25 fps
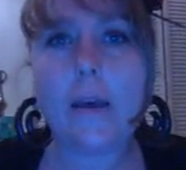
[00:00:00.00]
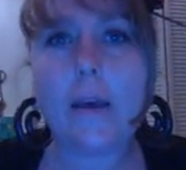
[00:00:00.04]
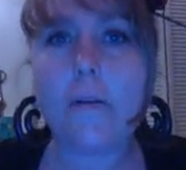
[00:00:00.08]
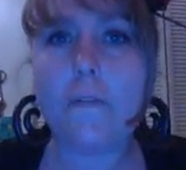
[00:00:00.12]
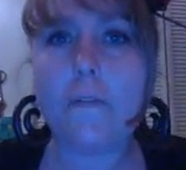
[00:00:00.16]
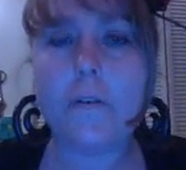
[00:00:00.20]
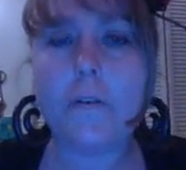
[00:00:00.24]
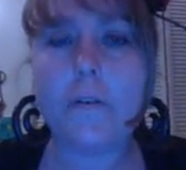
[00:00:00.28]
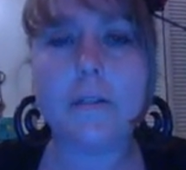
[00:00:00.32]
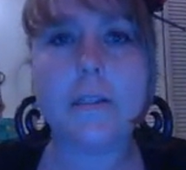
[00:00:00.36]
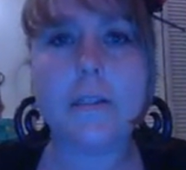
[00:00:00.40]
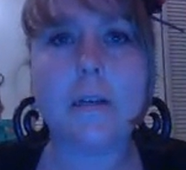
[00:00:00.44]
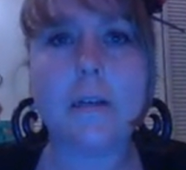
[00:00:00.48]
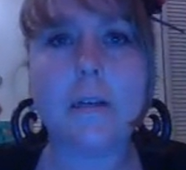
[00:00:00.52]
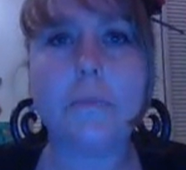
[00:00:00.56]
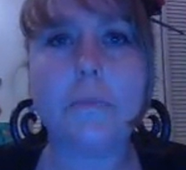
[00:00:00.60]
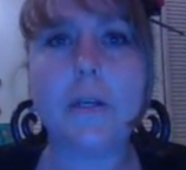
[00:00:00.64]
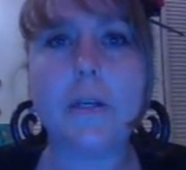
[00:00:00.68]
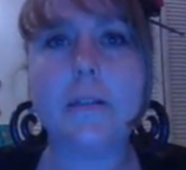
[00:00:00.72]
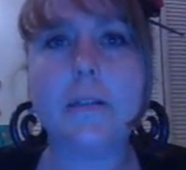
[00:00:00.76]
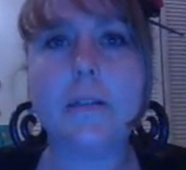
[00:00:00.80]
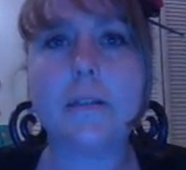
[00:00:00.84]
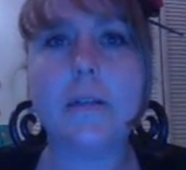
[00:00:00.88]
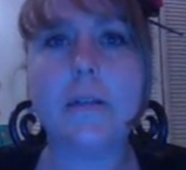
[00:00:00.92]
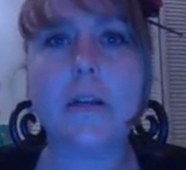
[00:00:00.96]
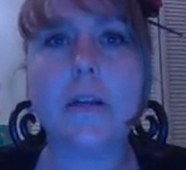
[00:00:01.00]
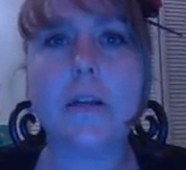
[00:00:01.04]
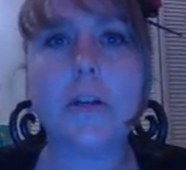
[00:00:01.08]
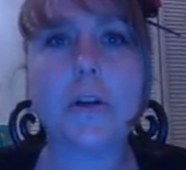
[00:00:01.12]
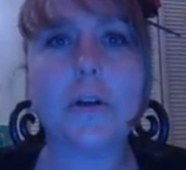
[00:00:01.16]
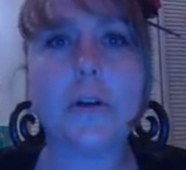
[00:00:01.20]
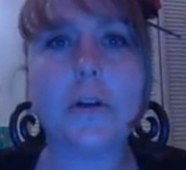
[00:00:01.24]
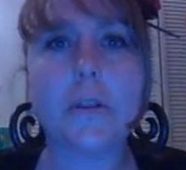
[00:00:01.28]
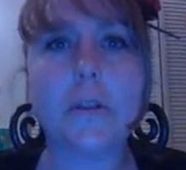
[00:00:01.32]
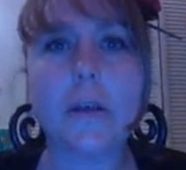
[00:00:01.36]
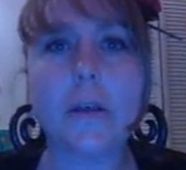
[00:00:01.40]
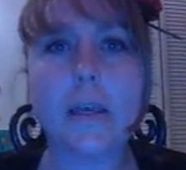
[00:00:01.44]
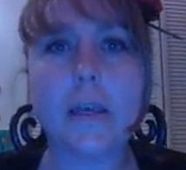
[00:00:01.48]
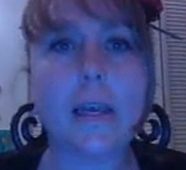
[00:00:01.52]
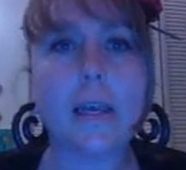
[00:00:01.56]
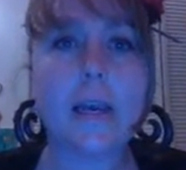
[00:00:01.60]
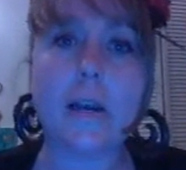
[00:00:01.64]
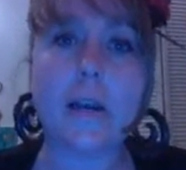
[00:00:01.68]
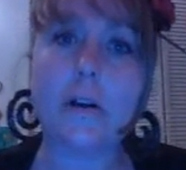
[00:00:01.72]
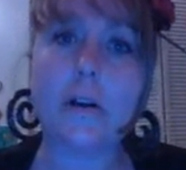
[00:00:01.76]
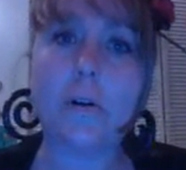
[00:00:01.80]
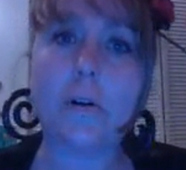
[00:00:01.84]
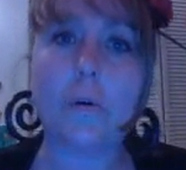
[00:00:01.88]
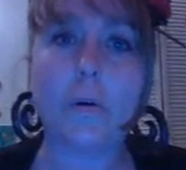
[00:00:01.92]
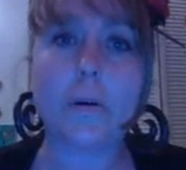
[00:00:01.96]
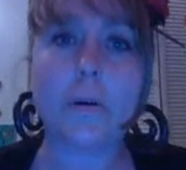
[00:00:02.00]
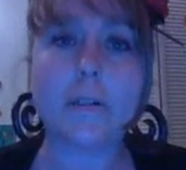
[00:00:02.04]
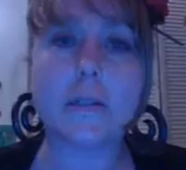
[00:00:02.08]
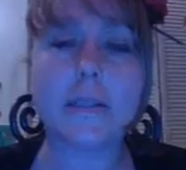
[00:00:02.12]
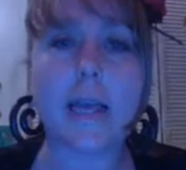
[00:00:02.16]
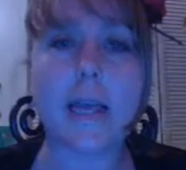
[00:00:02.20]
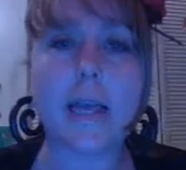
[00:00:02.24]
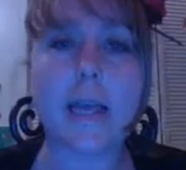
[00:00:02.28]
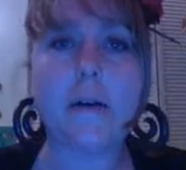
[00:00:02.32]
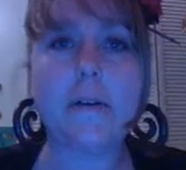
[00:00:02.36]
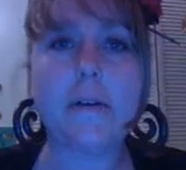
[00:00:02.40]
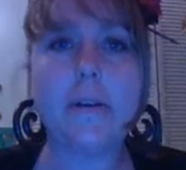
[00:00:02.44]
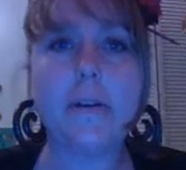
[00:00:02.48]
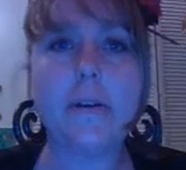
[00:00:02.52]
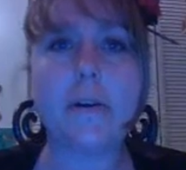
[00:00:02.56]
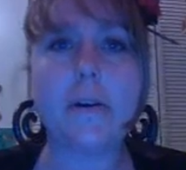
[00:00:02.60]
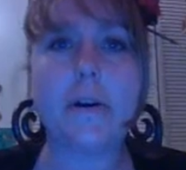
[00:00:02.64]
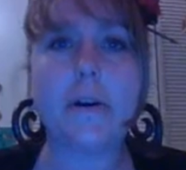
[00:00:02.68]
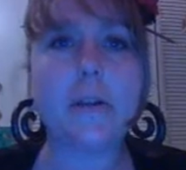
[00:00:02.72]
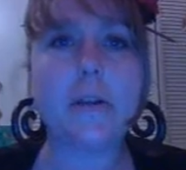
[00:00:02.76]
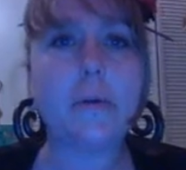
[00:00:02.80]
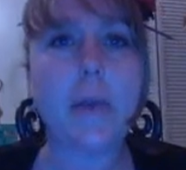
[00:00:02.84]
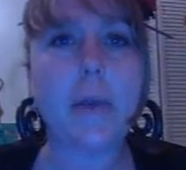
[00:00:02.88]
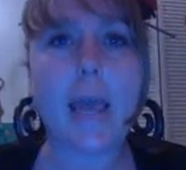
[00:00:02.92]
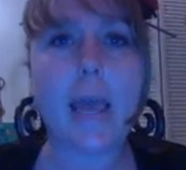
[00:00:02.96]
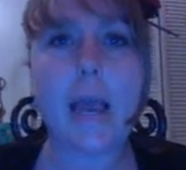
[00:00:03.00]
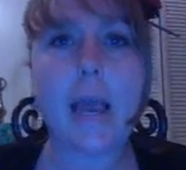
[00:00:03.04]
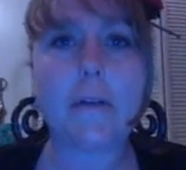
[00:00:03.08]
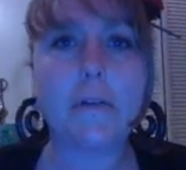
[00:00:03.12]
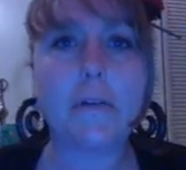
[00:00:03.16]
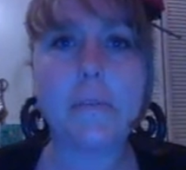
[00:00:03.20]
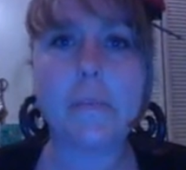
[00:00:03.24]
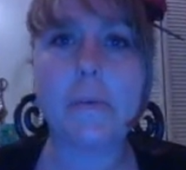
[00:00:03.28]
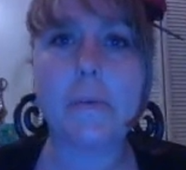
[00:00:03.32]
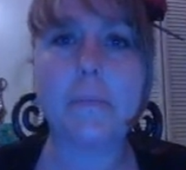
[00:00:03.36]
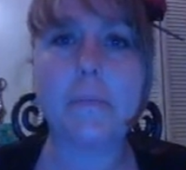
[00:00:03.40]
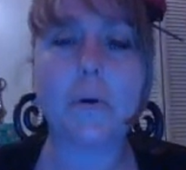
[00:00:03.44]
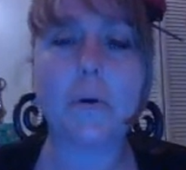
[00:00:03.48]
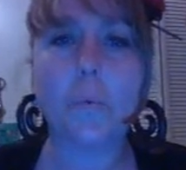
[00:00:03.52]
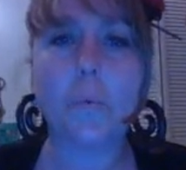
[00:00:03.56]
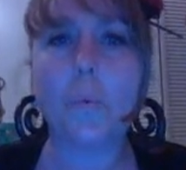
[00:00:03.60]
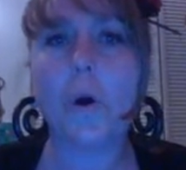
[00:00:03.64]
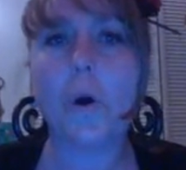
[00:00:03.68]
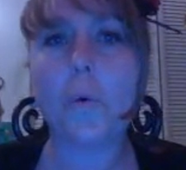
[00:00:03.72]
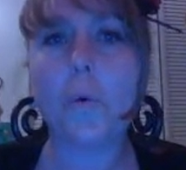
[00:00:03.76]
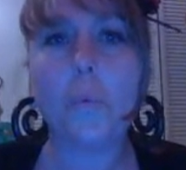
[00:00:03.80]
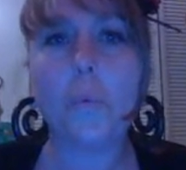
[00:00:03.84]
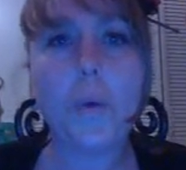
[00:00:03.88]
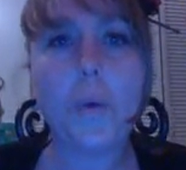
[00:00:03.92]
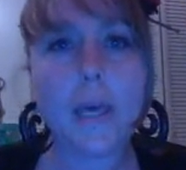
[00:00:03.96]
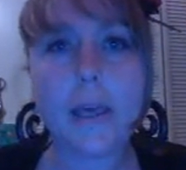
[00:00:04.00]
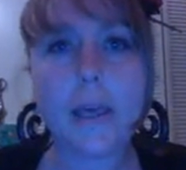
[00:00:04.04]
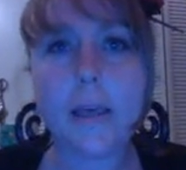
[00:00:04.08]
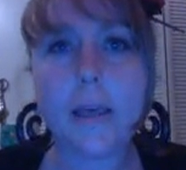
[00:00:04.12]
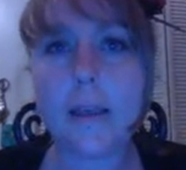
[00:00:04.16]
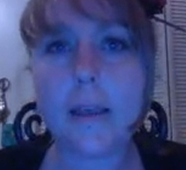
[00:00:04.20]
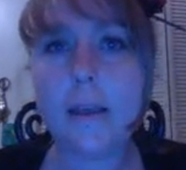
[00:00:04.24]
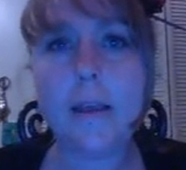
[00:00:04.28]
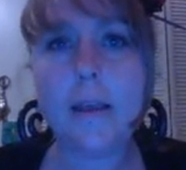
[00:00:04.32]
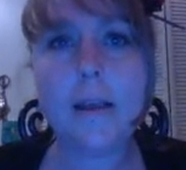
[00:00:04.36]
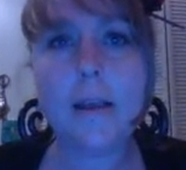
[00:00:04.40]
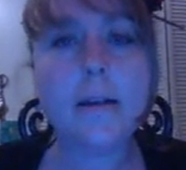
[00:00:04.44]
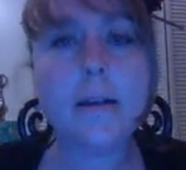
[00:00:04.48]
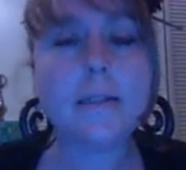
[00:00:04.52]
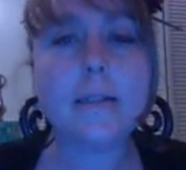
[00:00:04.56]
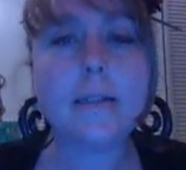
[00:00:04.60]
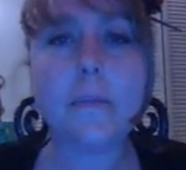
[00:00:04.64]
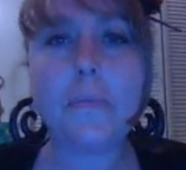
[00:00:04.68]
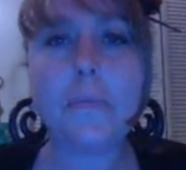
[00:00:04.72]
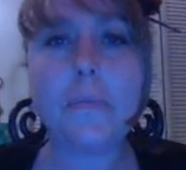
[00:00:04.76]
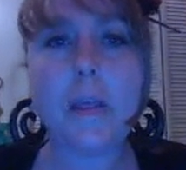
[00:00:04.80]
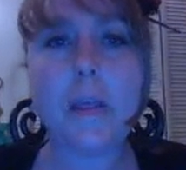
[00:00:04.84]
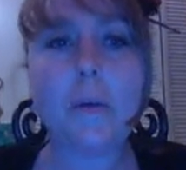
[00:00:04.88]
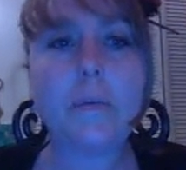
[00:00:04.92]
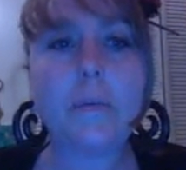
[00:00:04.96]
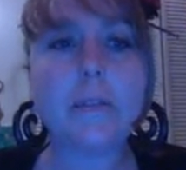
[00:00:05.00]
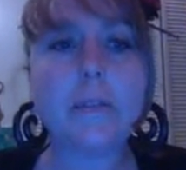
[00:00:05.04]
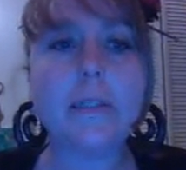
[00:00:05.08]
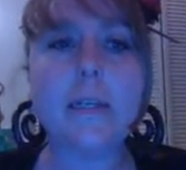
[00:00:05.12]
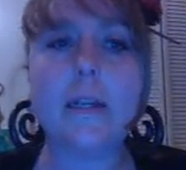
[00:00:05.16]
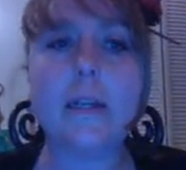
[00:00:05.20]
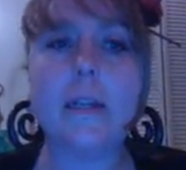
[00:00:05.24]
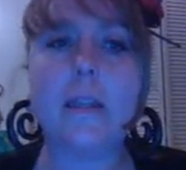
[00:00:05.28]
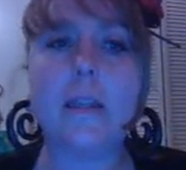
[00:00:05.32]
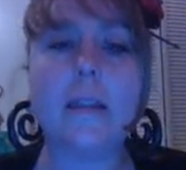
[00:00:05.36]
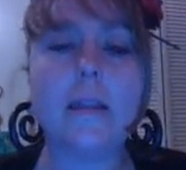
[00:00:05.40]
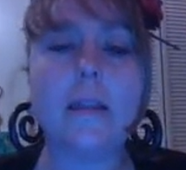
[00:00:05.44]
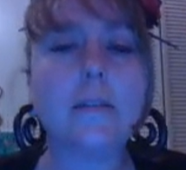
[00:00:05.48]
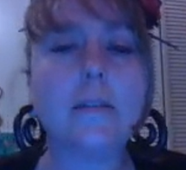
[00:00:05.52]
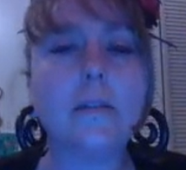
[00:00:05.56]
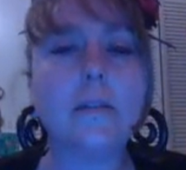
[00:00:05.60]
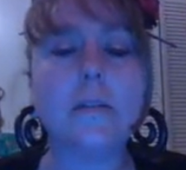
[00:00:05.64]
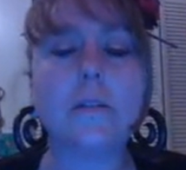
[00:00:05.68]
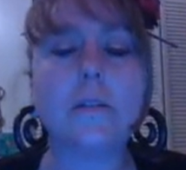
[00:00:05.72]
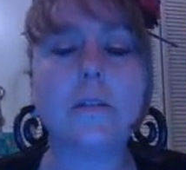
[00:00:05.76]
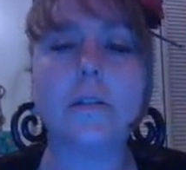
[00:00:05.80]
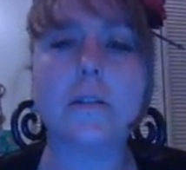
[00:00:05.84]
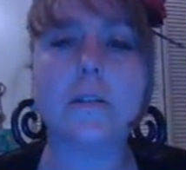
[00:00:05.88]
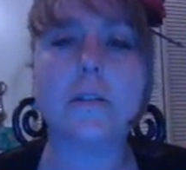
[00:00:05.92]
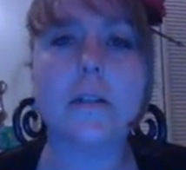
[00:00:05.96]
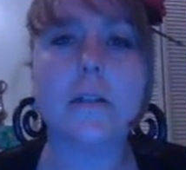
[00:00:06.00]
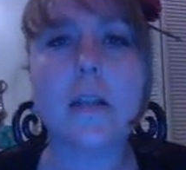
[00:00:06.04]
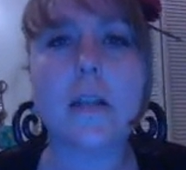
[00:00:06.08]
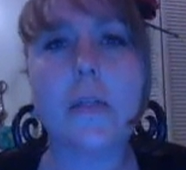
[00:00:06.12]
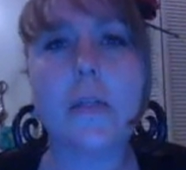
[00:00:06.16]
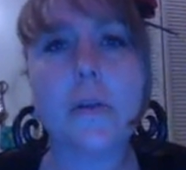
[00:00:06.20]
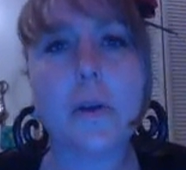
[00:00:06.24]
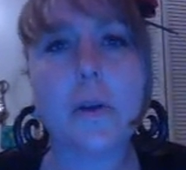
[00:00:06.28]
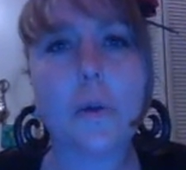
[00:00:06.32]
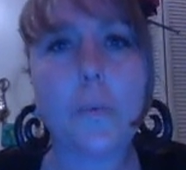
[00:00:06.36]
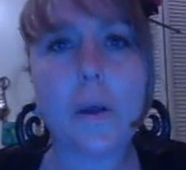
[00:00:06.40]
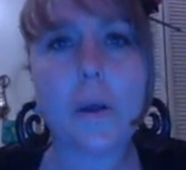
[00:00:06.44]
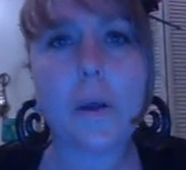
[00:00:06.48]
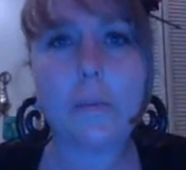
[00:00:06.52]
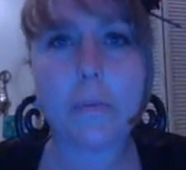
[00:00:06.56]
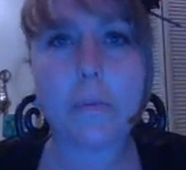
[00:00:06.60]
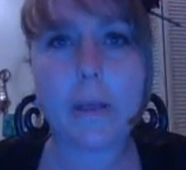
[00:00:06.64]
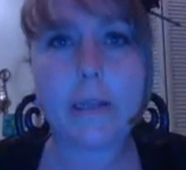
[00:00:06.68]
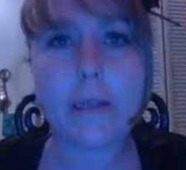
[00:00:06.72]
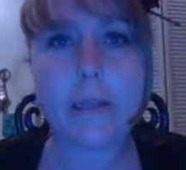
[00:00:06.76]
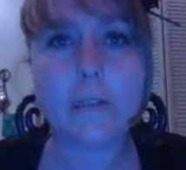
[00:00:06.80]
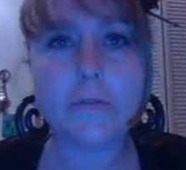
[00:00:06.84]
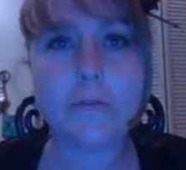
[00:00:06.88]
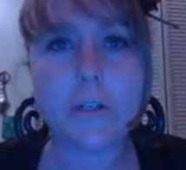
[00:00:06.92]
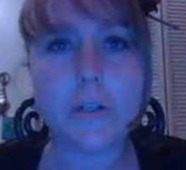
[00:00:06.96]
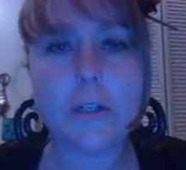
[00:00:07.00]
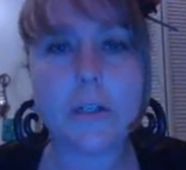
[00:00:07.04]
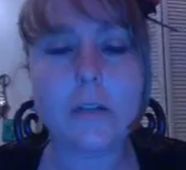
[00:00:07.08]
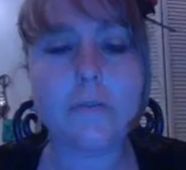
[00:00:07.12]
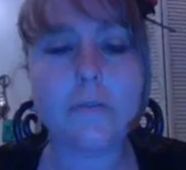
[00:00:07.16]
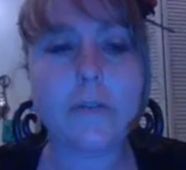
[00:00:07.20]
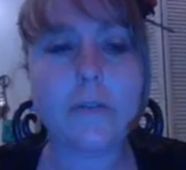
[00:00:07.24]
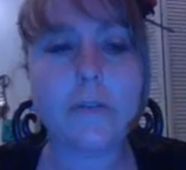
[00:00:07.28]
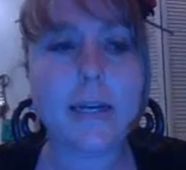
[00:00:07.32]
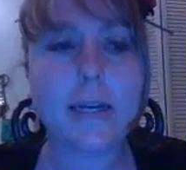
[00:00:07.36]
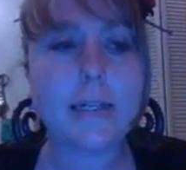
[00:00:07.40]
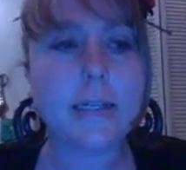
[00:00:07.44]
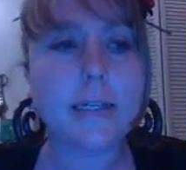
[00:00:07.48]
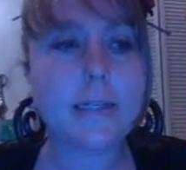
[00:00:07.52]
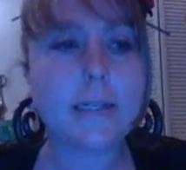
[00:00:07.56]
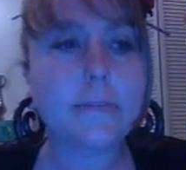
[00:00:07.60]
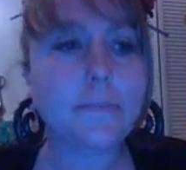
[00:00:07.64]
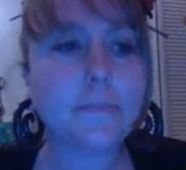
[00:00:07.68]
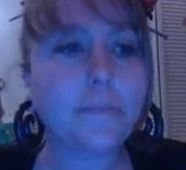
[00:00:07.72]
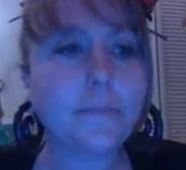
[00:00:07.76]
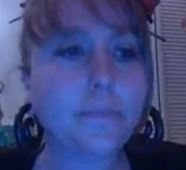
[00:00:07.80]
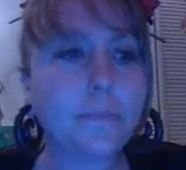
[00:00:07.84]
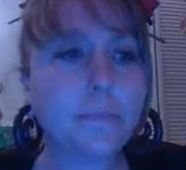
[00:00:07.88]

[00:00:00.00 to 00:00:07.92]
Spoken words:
if for some reason you're looking at your course calendar and you can't remember what week something was in, this is just another quick place for you to find it.